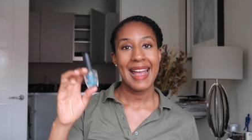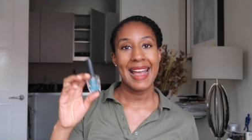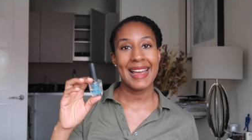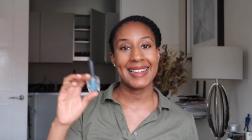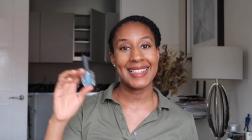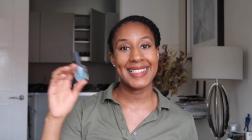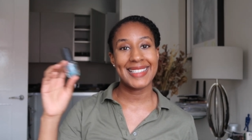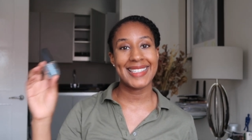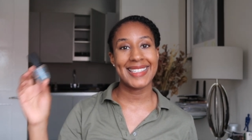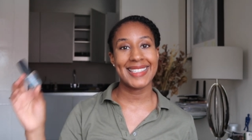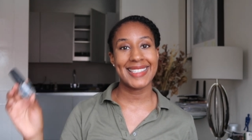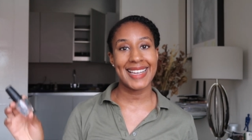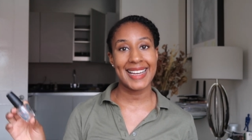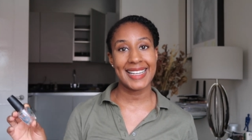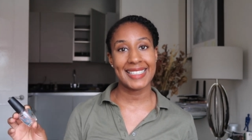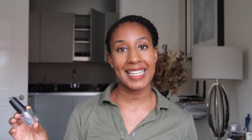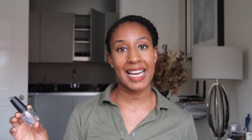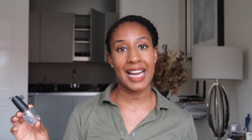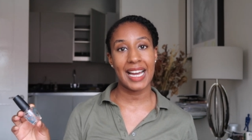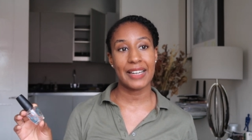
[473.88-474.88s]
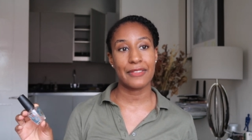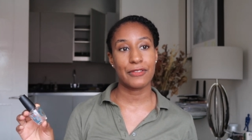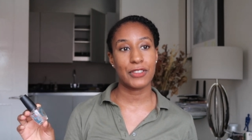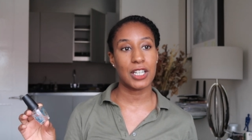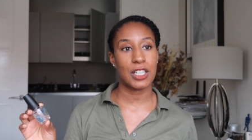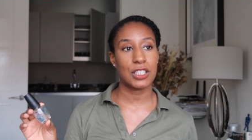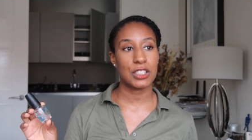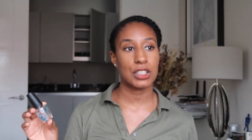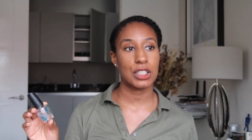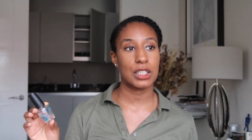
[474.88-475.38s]
And instead, I've
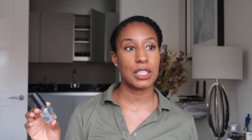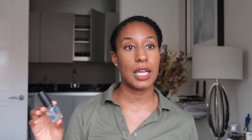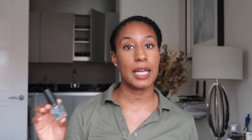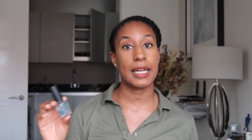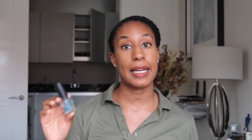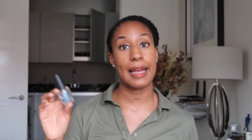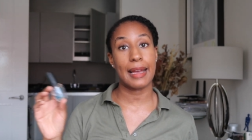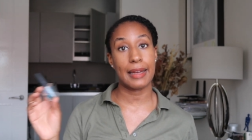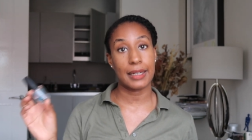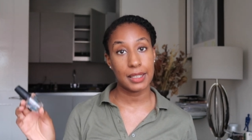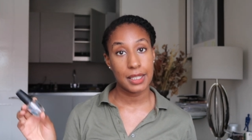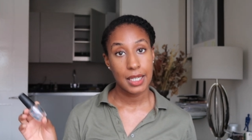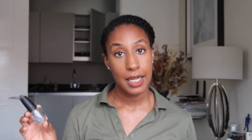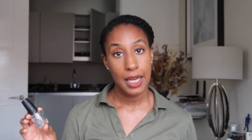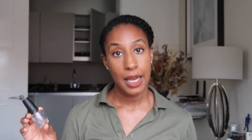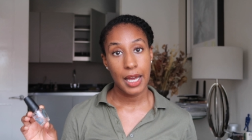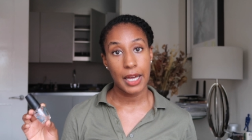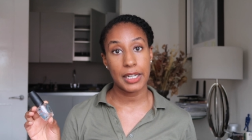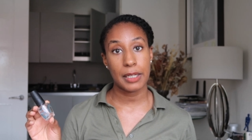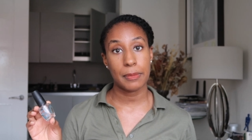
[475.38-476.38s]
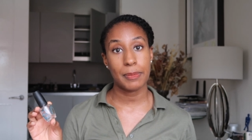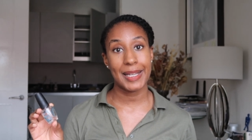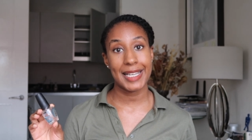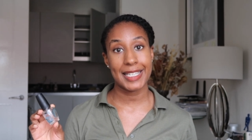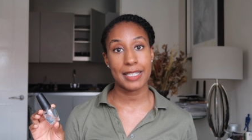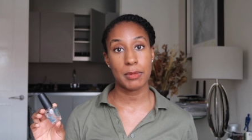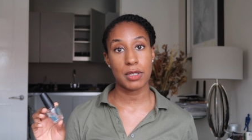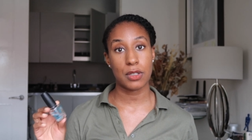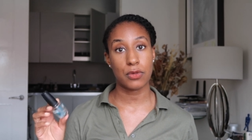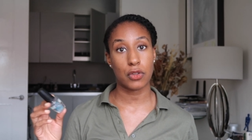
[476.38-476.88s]
gotten, again, a
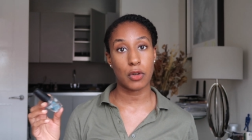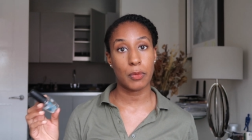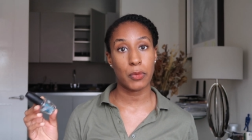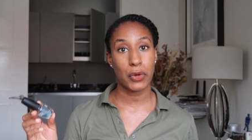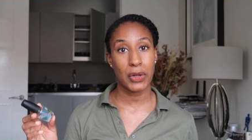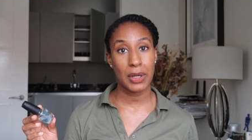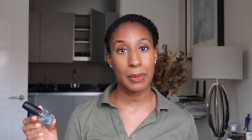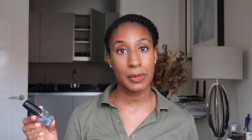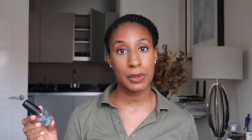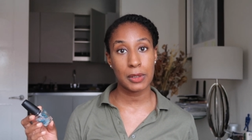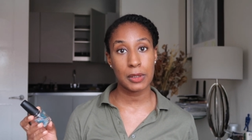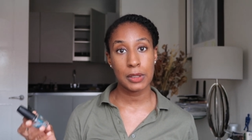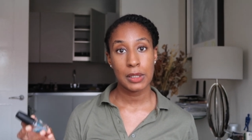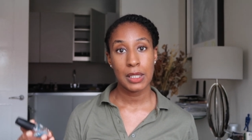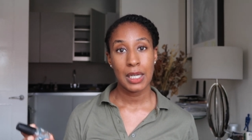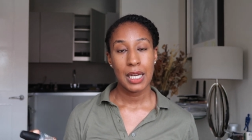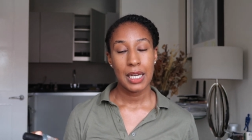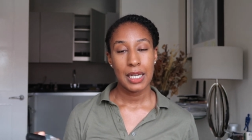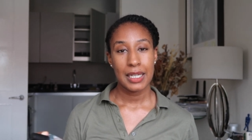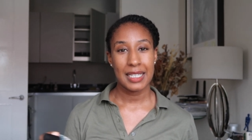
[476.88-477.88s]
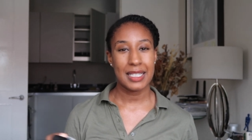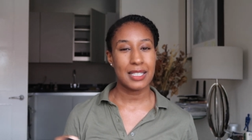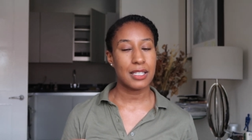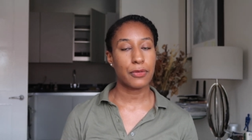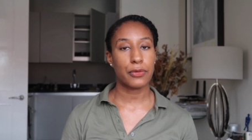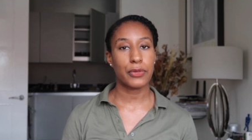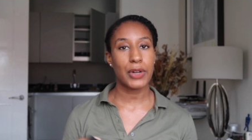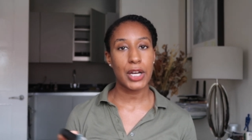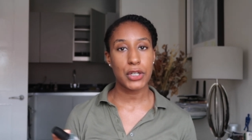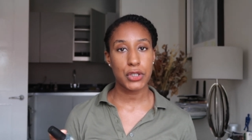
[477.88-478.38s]
replacement from Rimmel. It's a
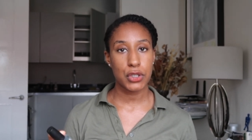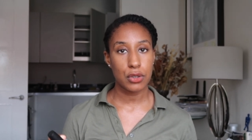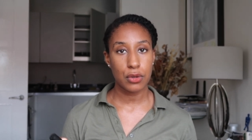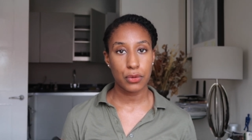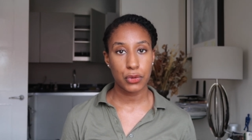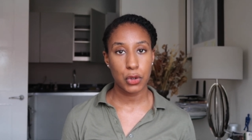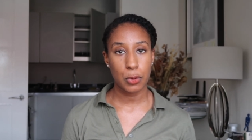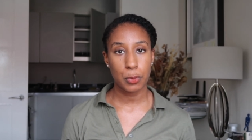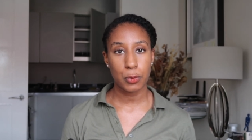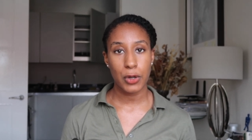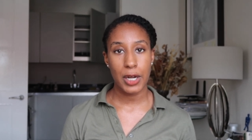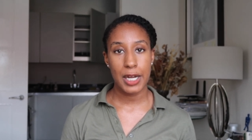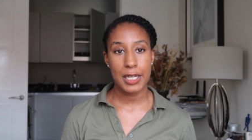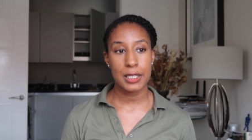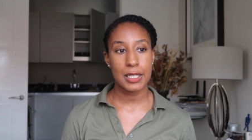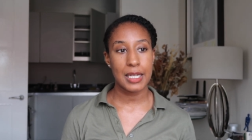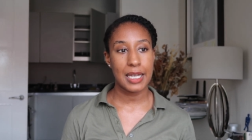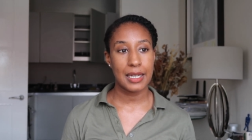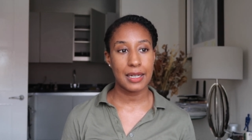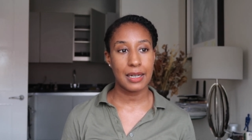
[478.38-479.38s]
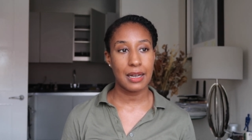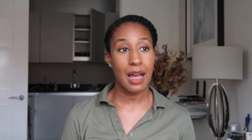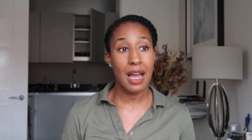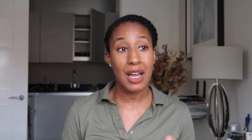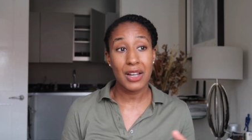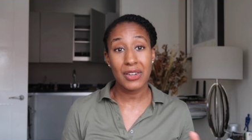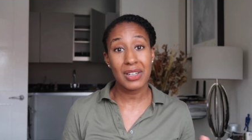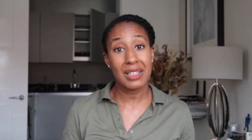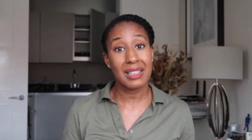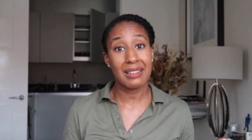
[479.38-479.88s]
fraction of the price, and
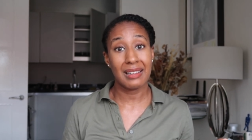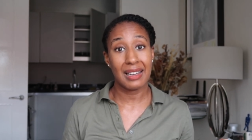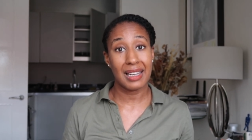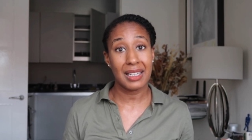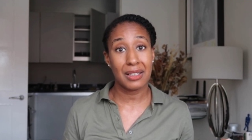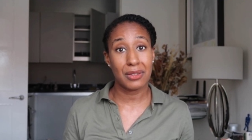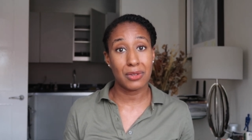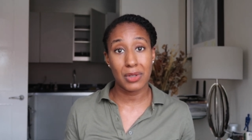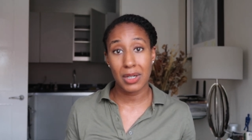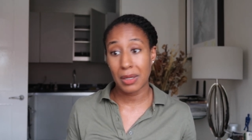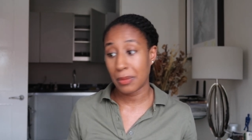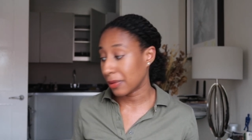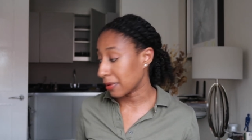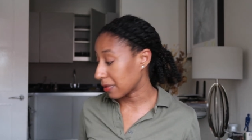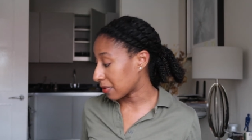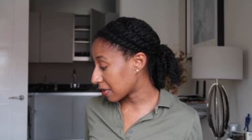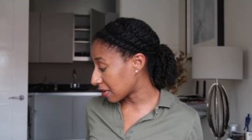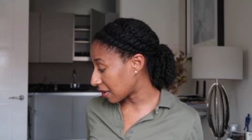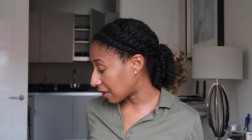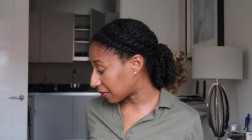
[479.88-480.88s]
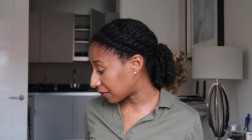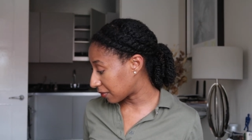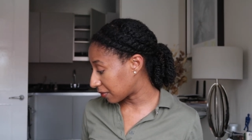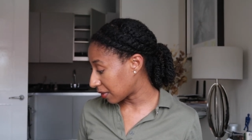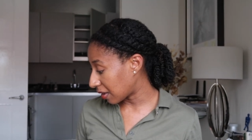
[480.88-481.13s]
I really like the Rimmel stuff.